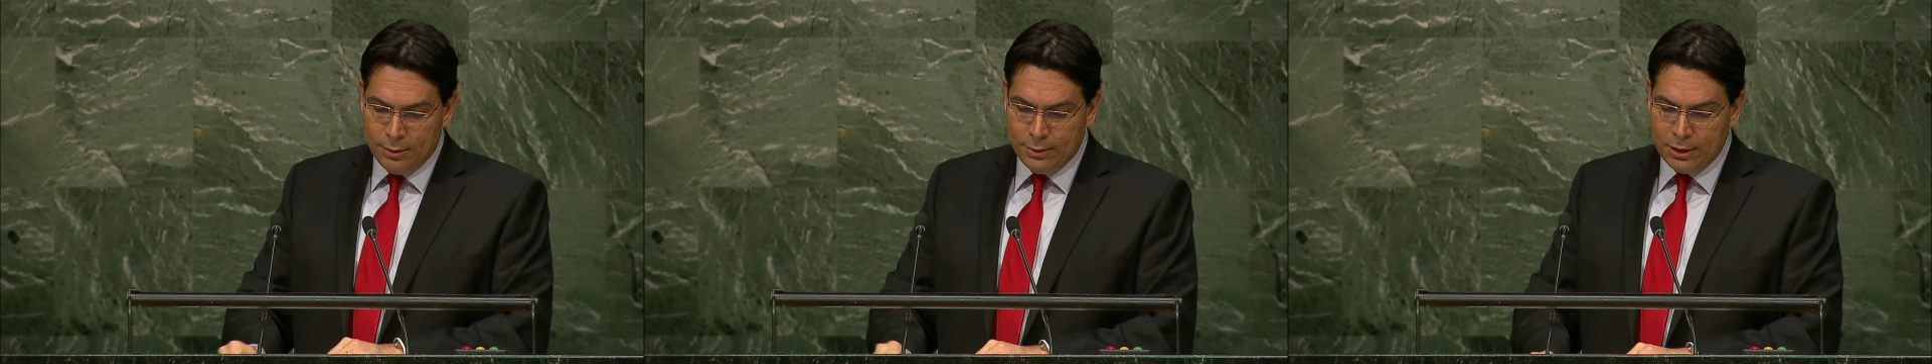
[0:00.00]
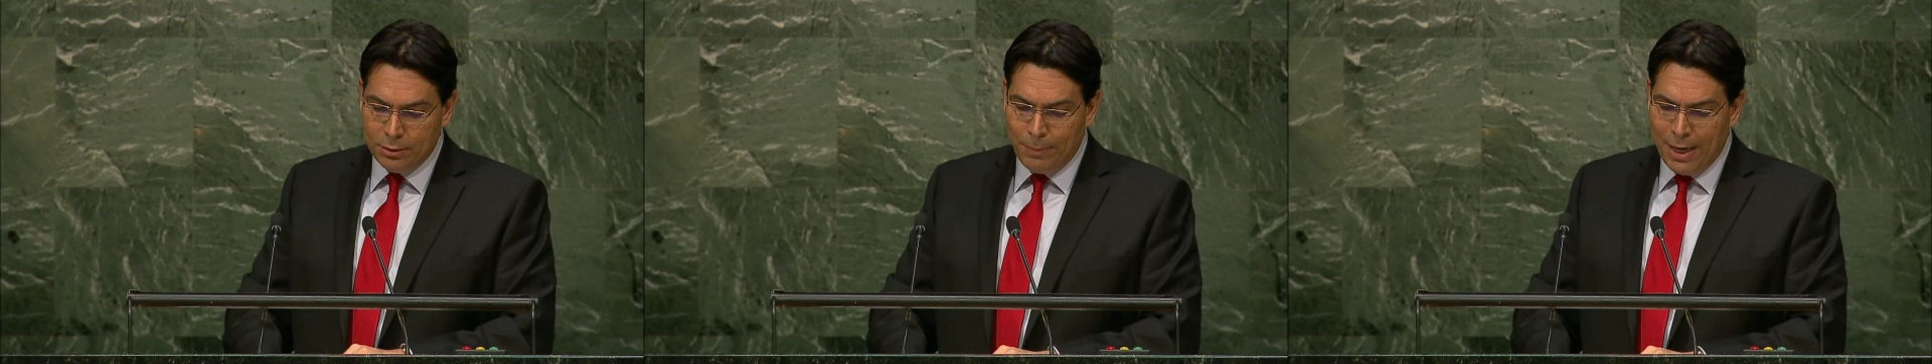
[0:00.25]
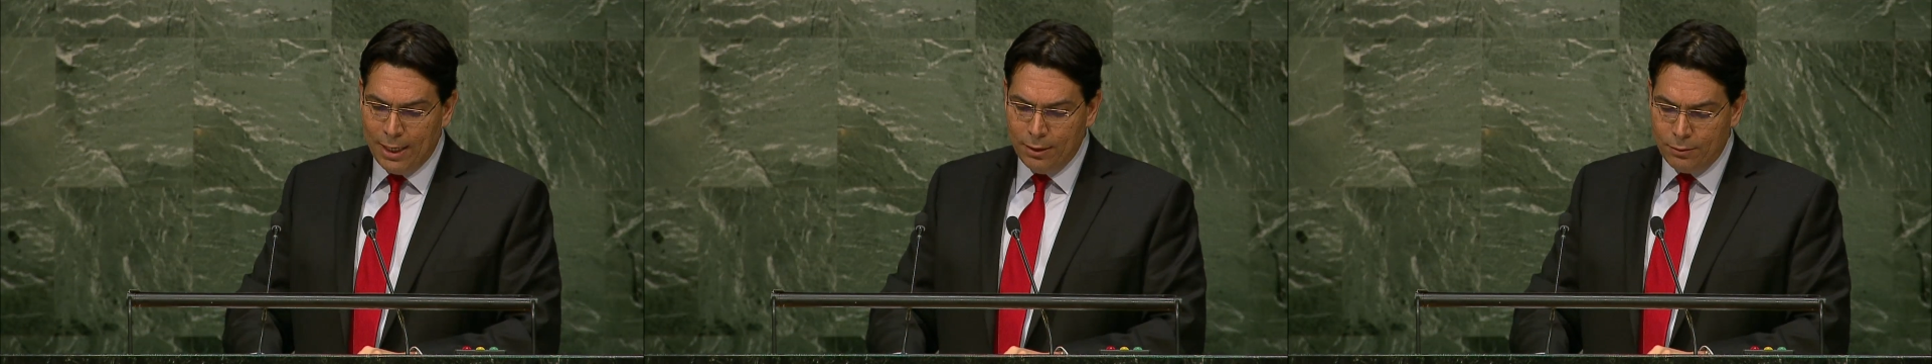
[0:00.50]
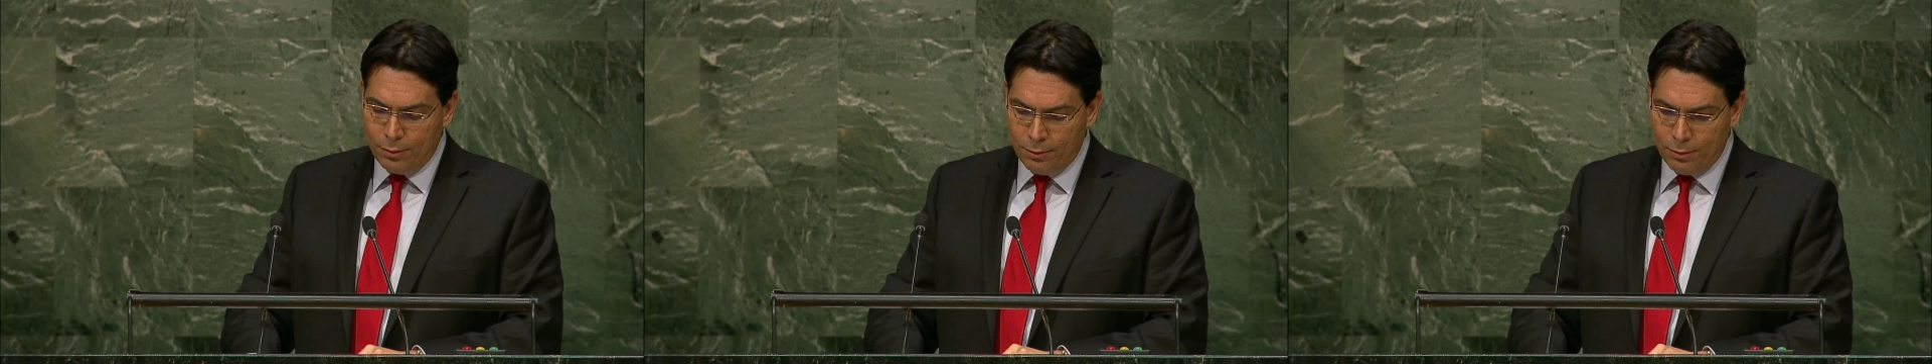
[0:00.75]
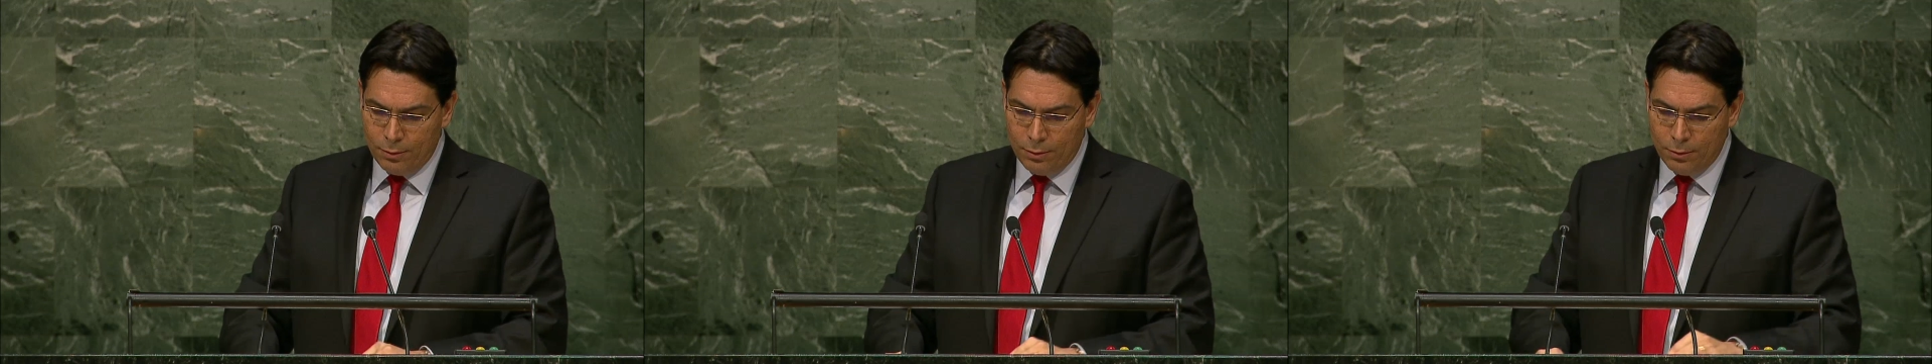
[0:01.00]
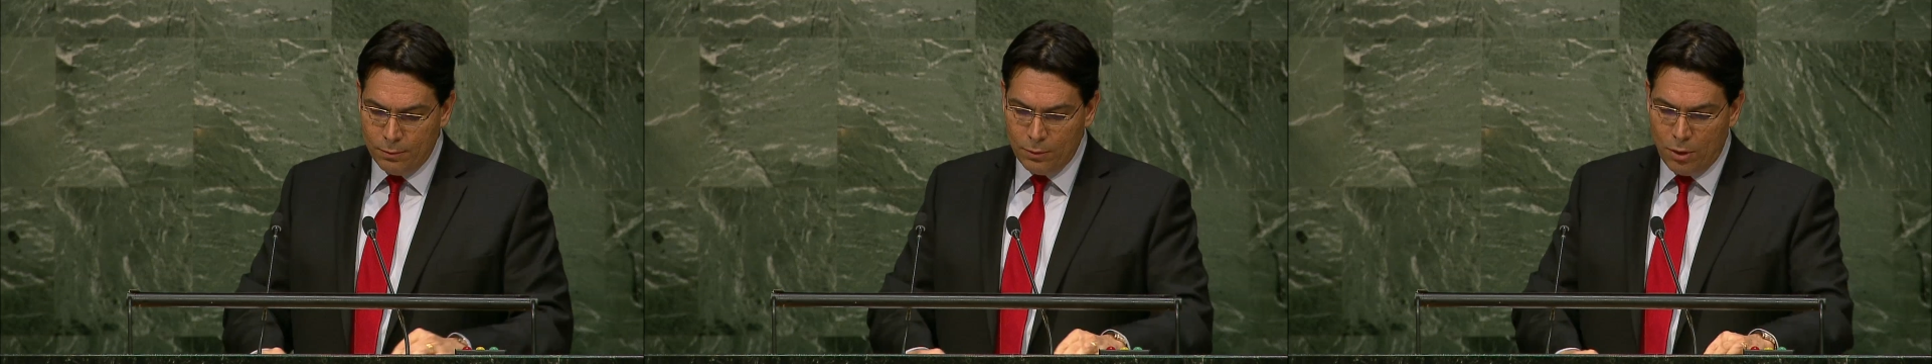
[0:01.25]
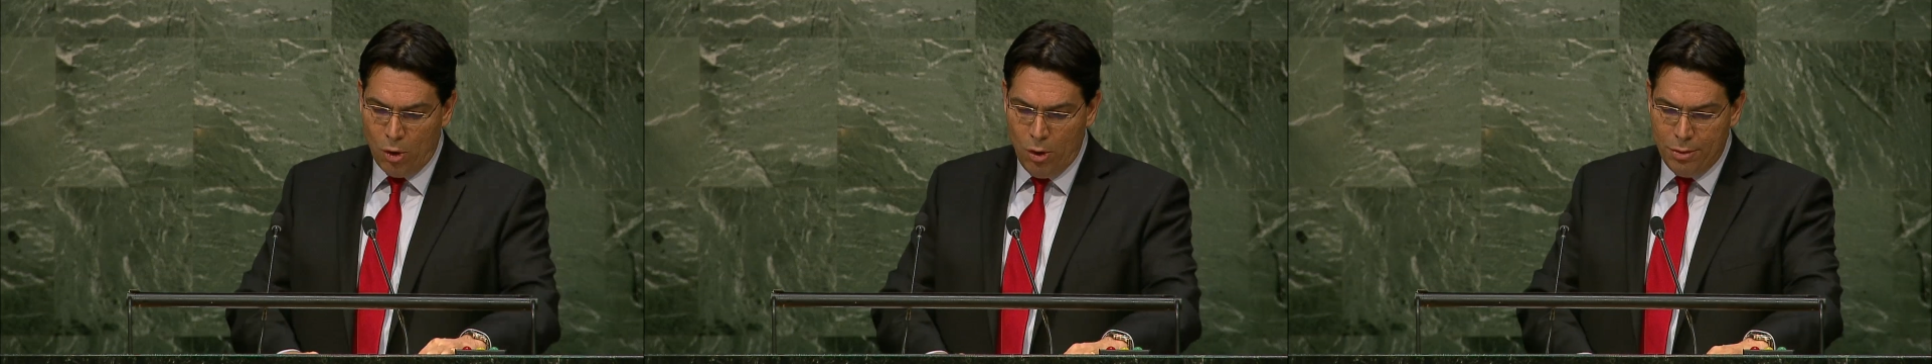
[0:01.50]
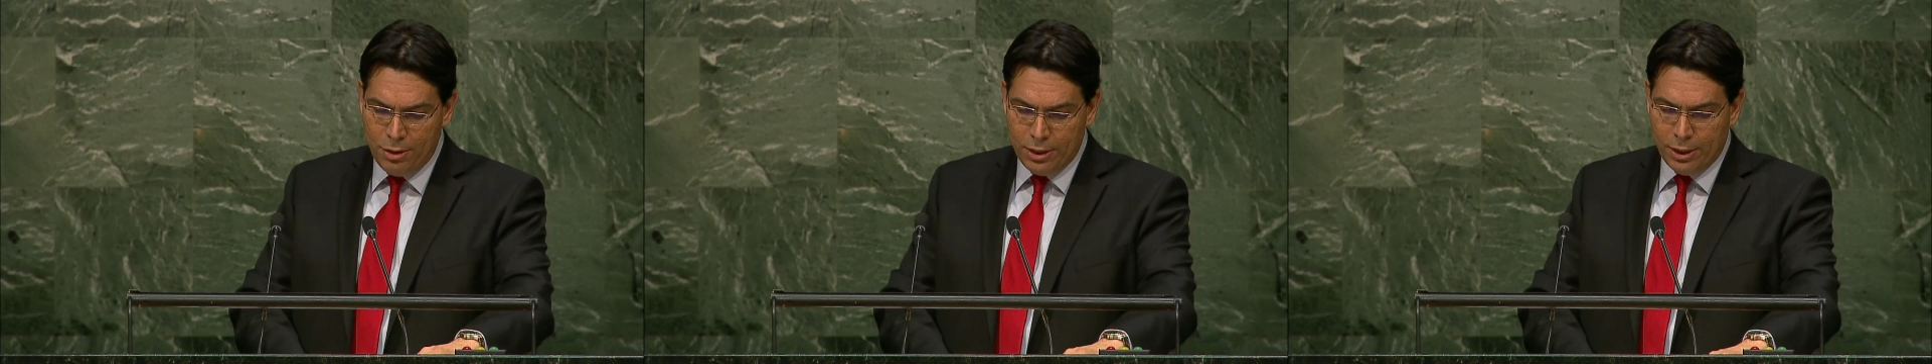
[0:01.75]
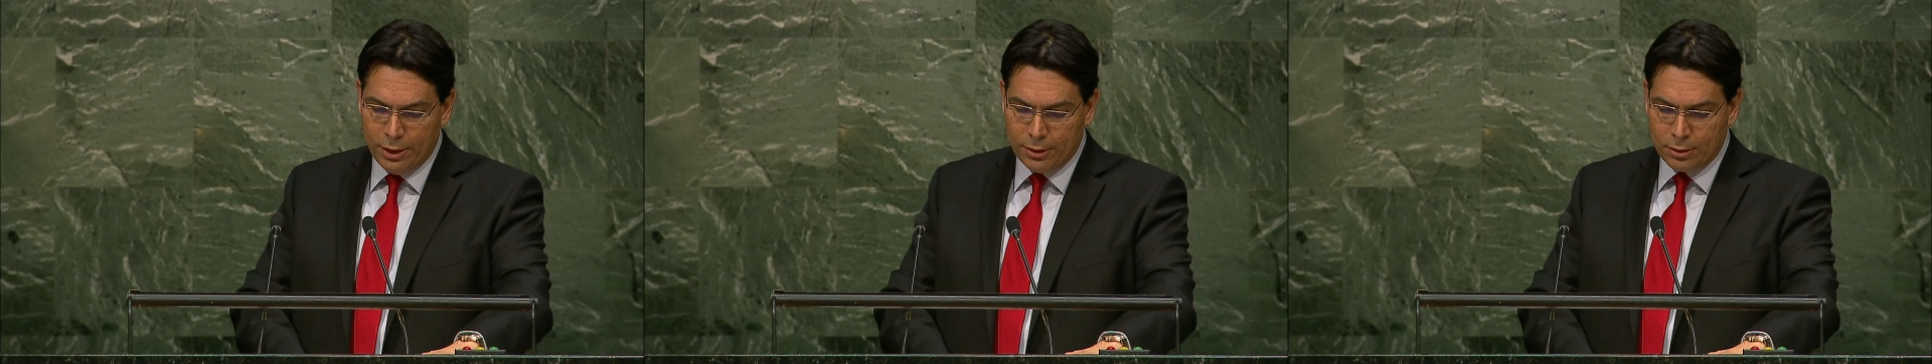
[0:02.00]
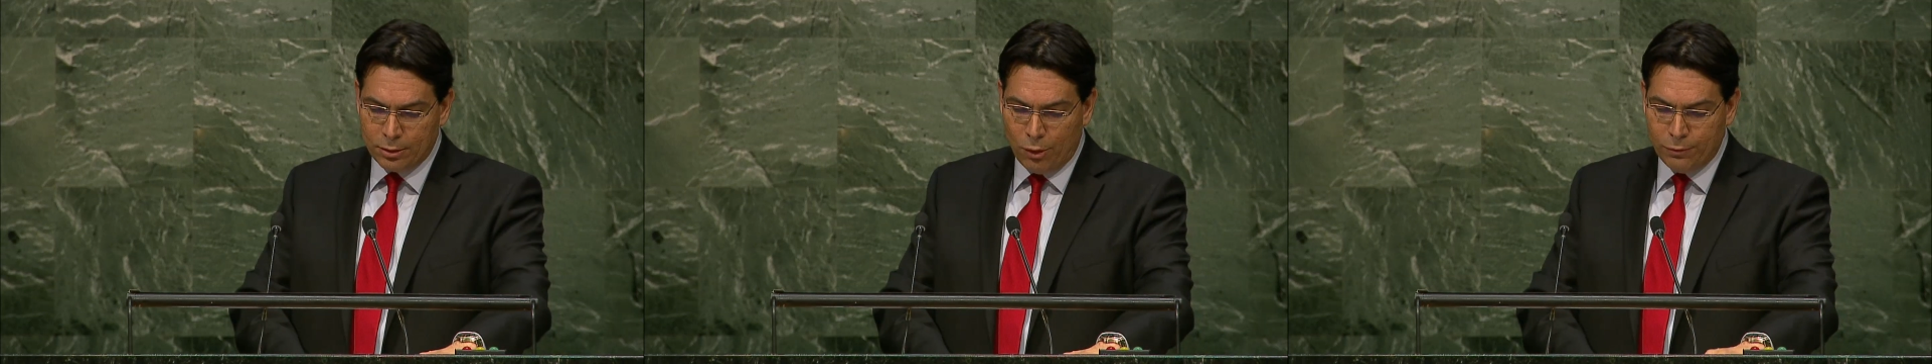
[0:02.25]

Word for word: Despite all the years